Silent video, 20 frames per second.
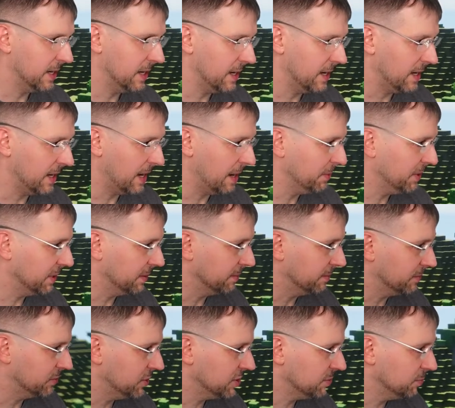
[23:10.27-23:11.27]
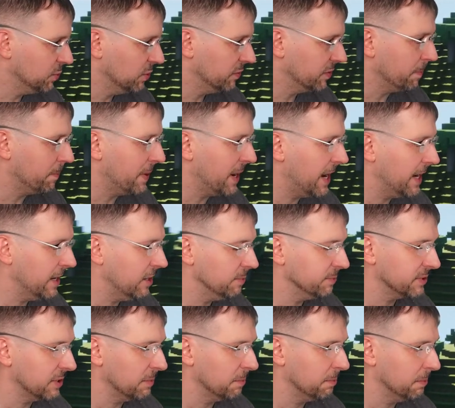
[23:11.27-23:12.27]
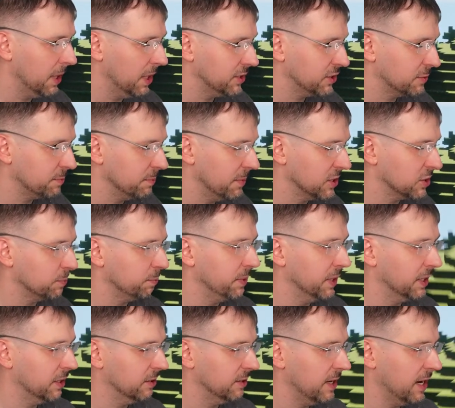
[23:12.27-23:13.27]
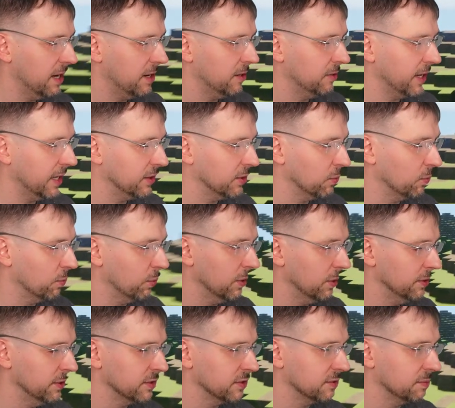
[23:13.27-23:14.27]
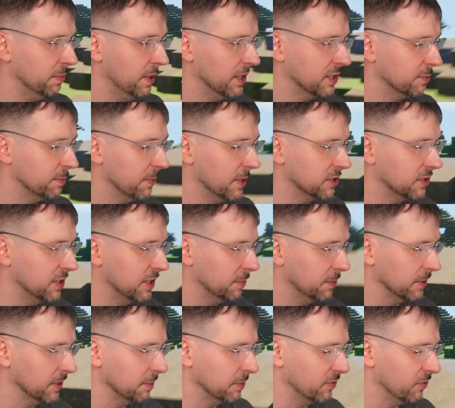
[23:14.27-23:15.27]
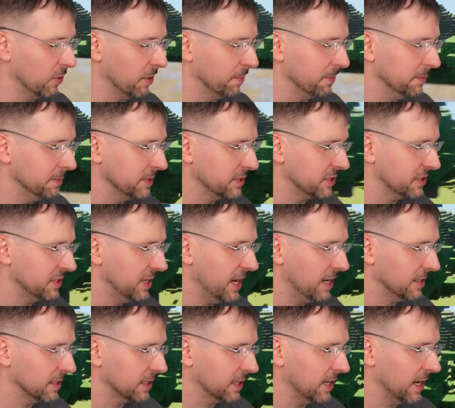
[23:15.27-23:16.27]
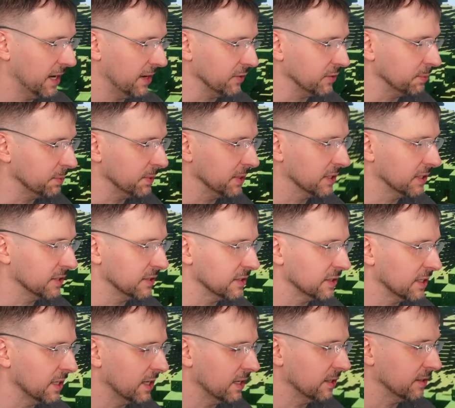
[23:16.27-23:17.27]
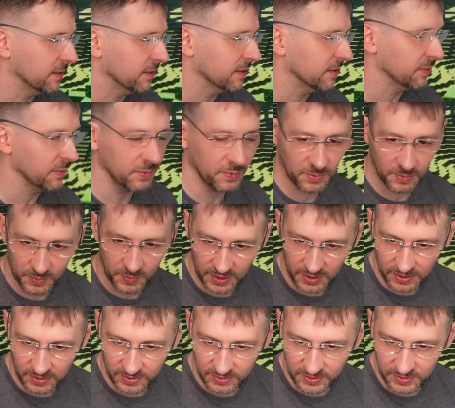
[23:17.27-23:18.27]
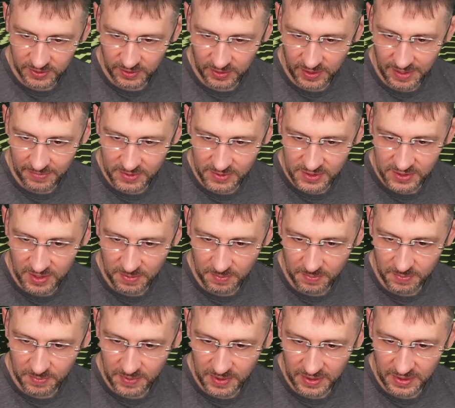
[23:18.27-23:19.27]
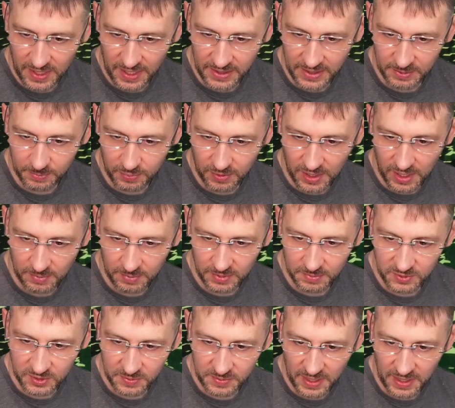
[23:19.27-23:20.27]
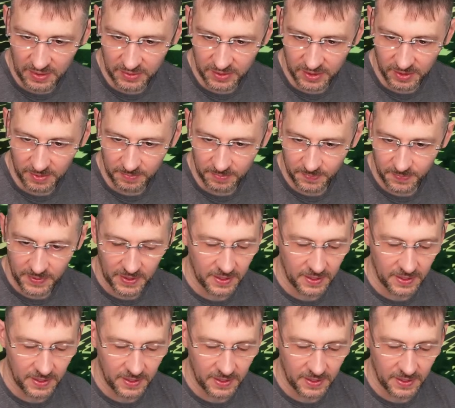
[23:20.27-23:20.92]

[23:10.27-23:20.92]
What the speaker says: I'm gonna just move. The biomes are much, much bigger now, and the world is much, much deeper than before. But I'm gonna stay out of the caves because we are still having some lighting problems down there.